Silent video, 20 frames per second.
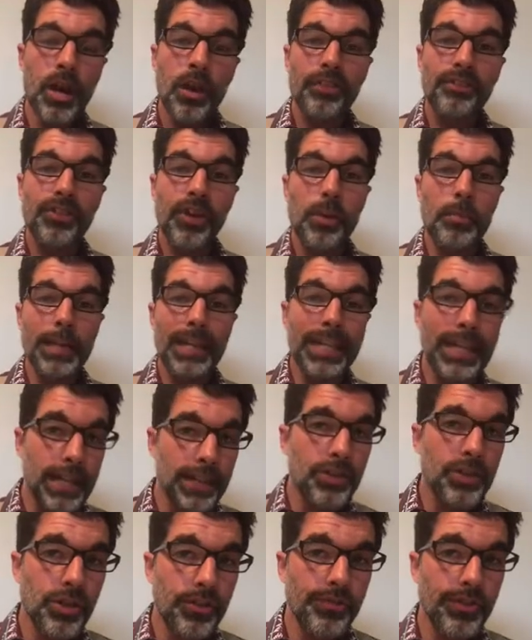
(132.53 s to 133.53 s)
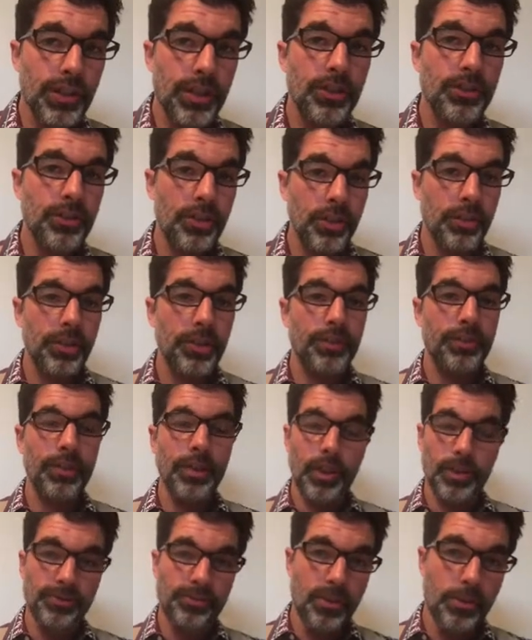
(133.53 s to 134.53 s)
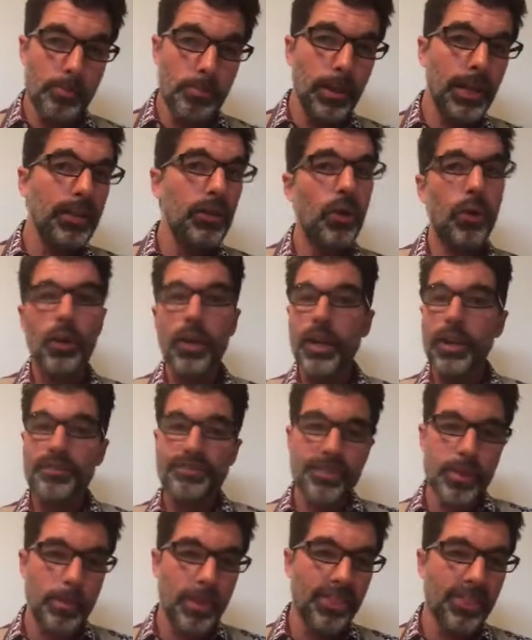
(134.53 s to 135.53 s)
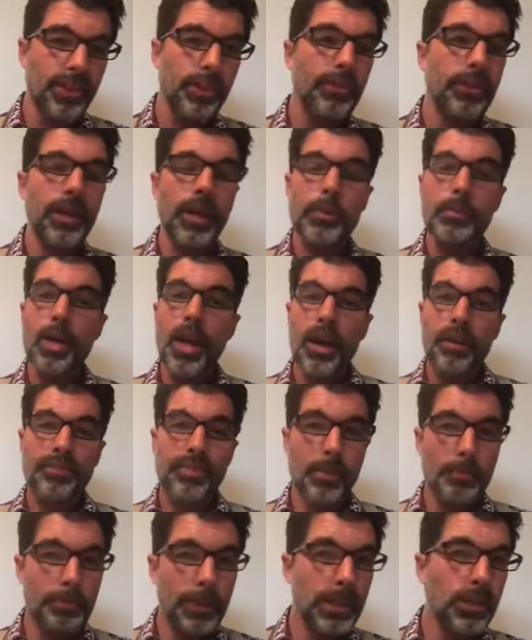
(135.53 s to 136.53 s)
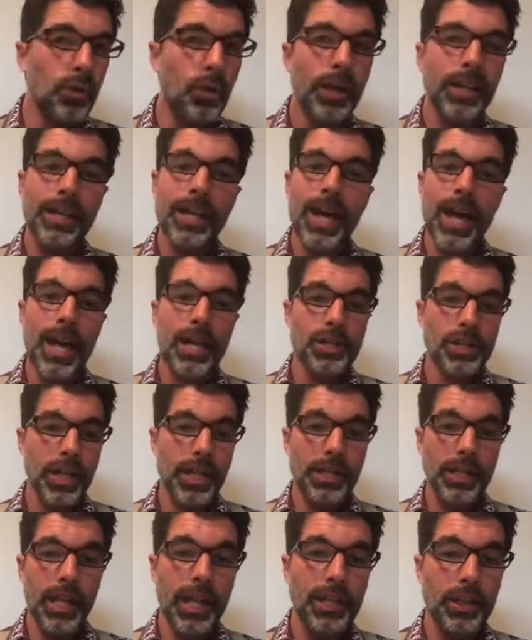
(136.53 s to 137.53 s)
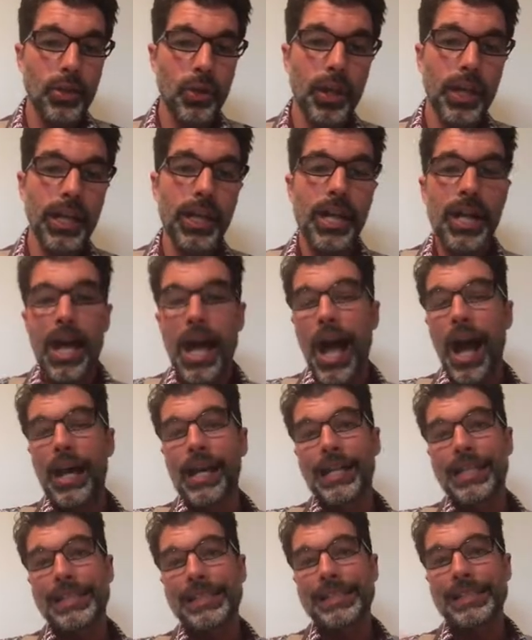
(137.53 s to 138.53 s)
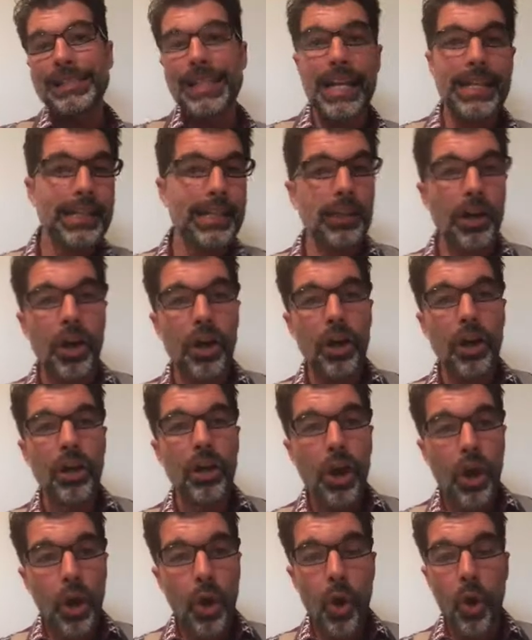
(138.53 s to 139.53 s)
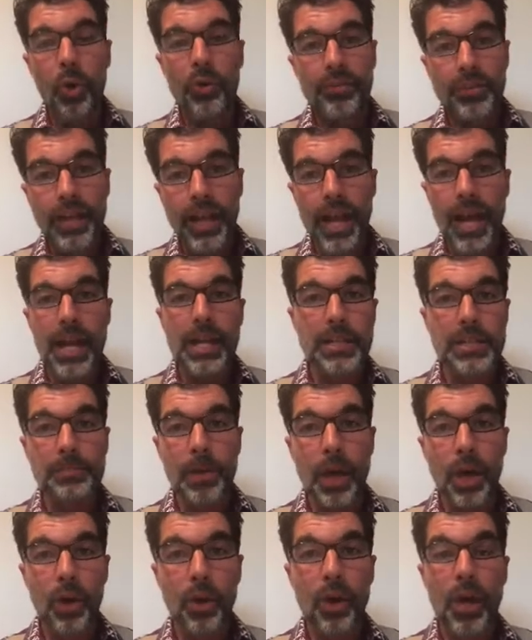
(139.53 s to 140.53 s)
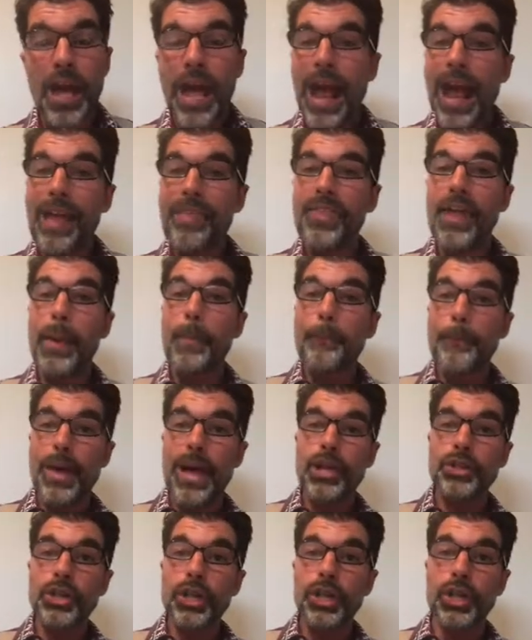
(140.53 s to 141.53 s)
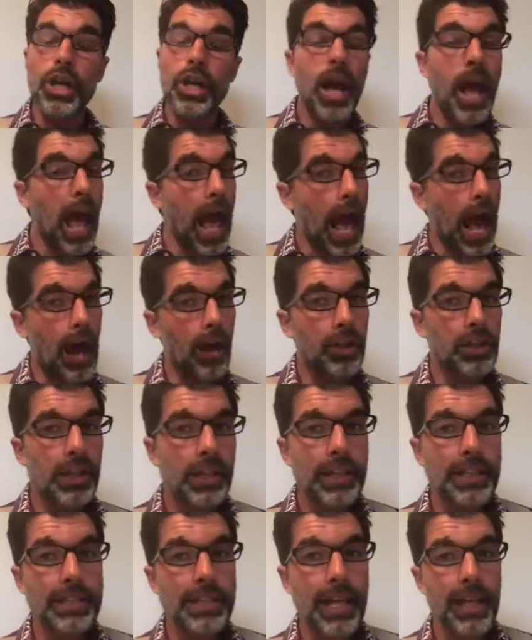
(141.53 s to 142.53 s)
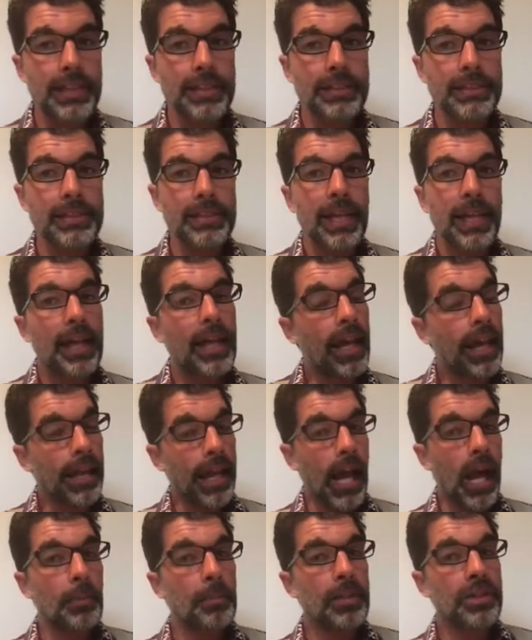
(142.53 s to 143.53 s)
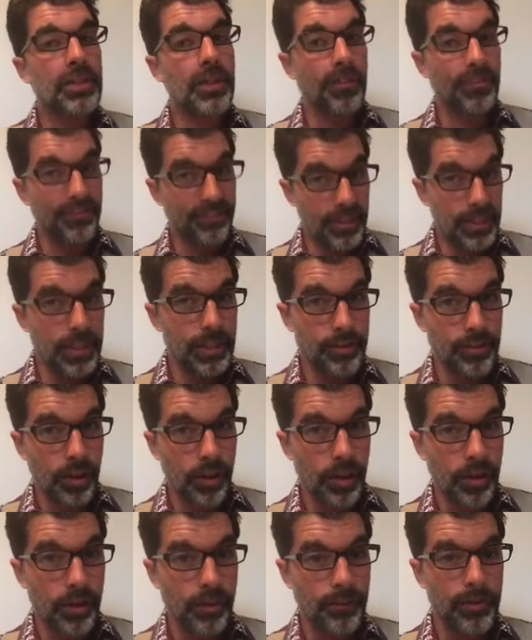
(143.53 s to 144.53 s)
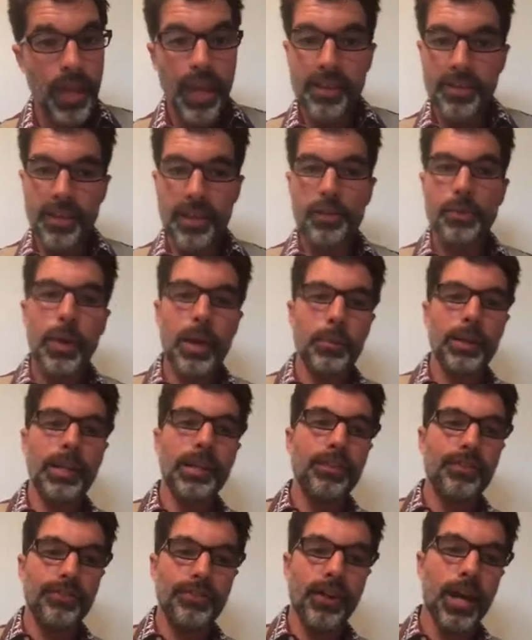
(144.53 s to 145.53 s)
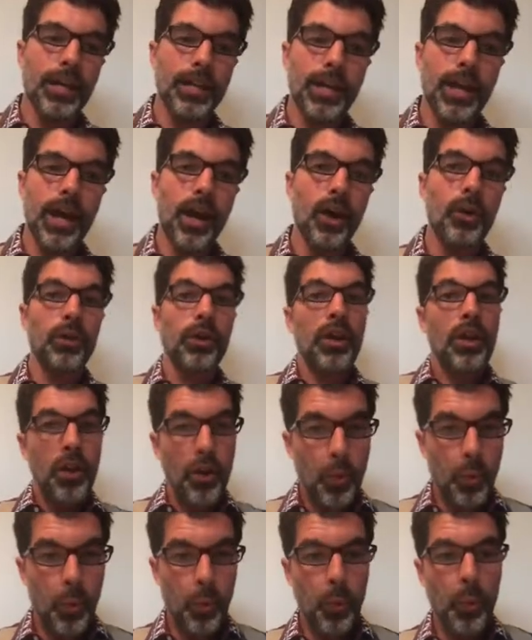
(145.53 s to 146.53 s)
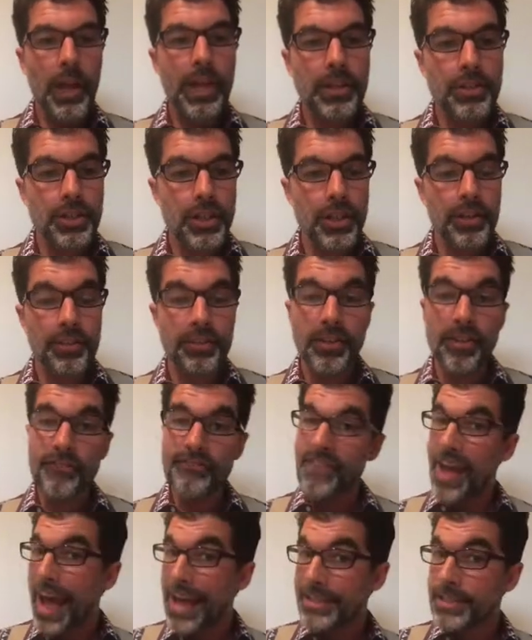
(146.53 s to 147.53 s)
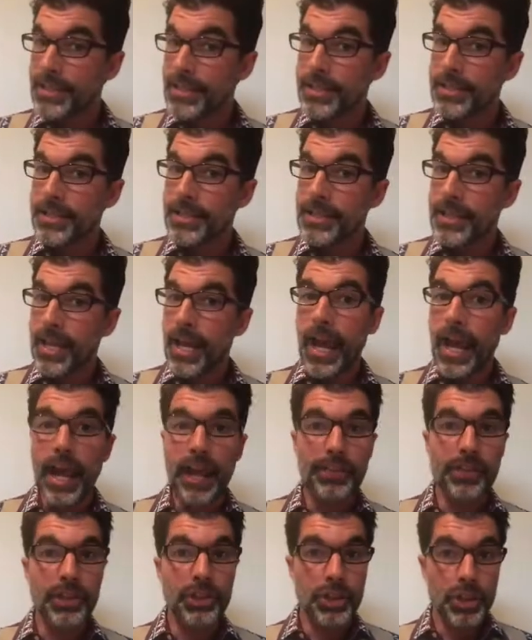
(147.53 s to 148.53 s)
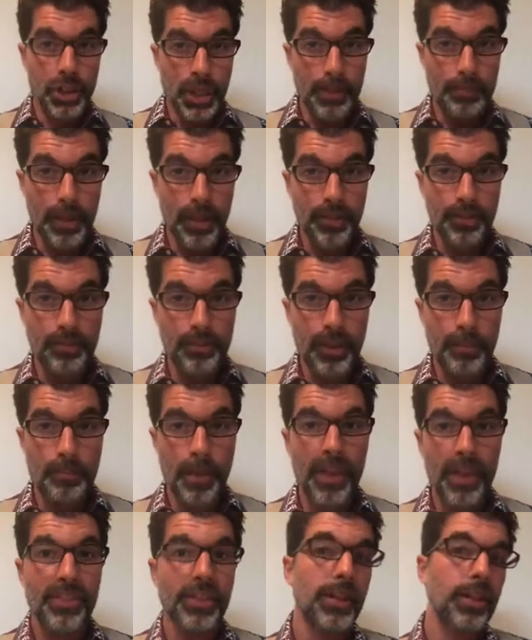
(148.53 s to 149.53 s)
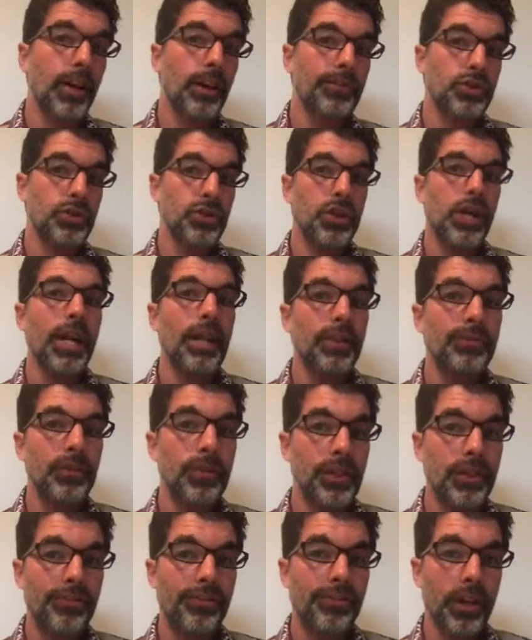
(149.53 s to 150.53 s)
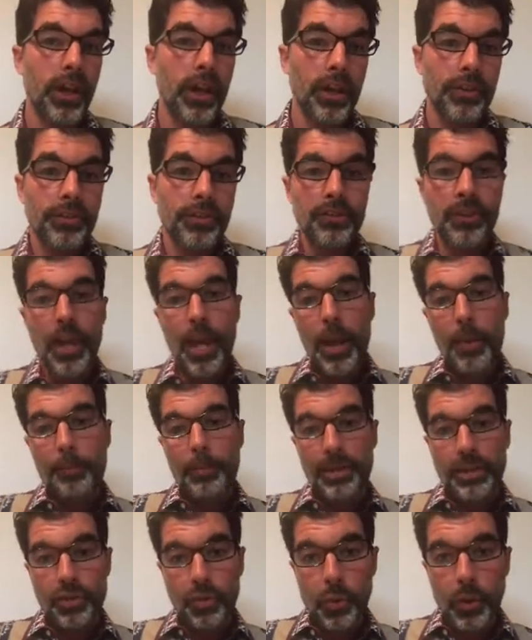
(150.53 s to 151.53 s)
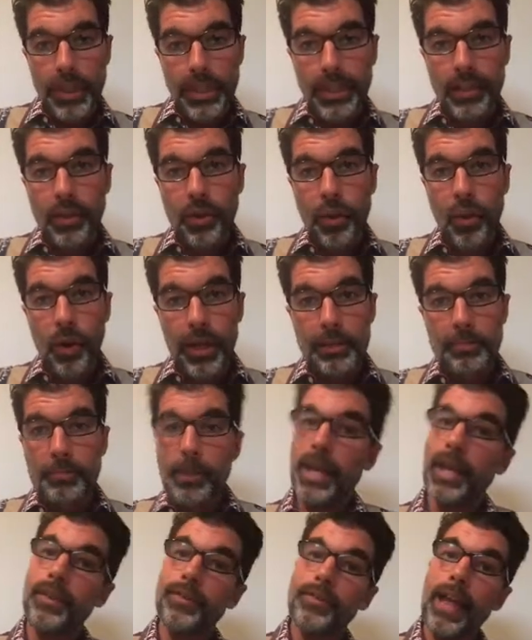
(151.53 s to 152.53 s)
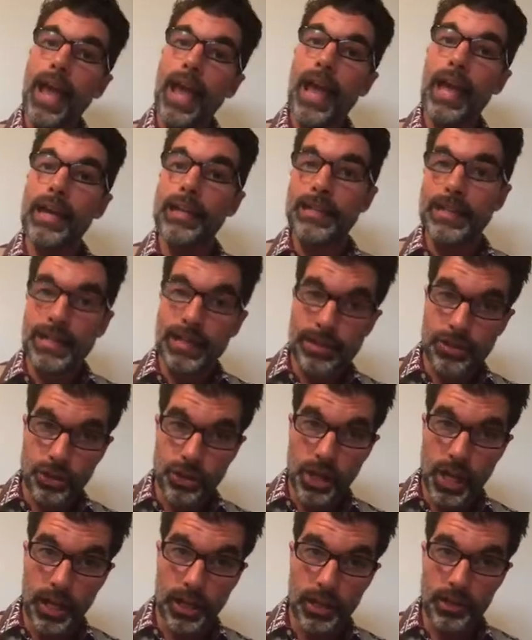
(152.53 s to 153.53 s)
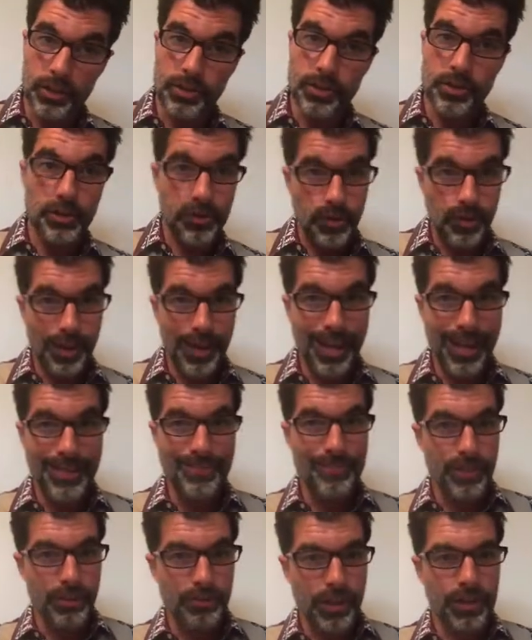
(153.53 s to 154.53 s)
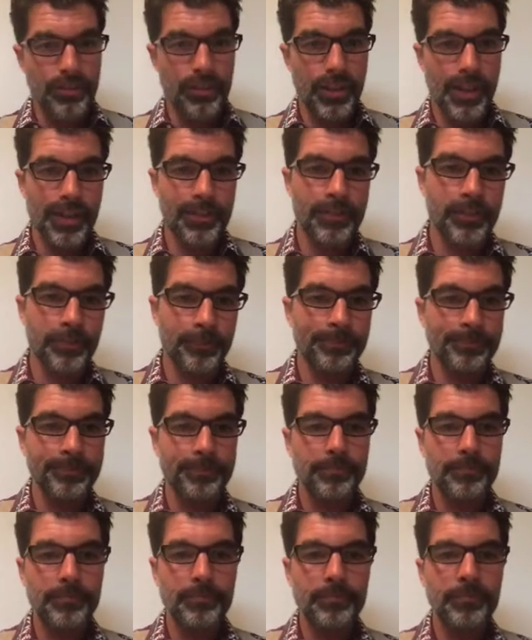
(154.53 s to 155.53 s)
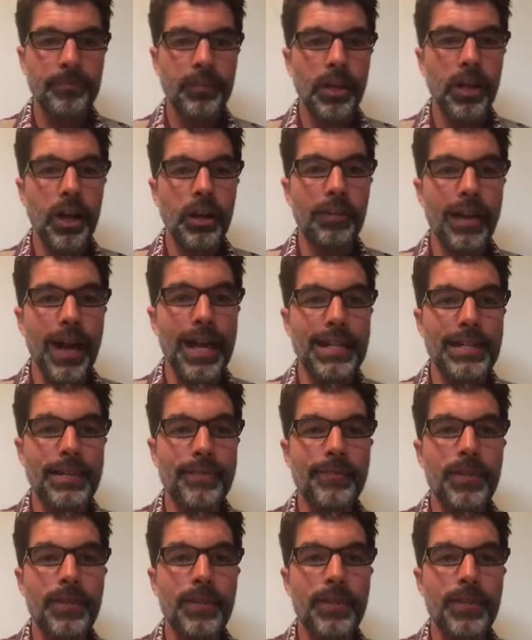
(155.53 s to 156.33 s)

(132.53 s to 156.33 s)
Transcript: from each of these currencies, from Bitcoin, from Ethereum, from Bitcoin Cash, and Litecoin. I'm going to send it all over to Exmo and then measure how long it takes and how much the fees are. This way we can find out which is the fastest and the cheapest method of transferring funds between Coinbase and an exchange. Okay, you ready for this? All right.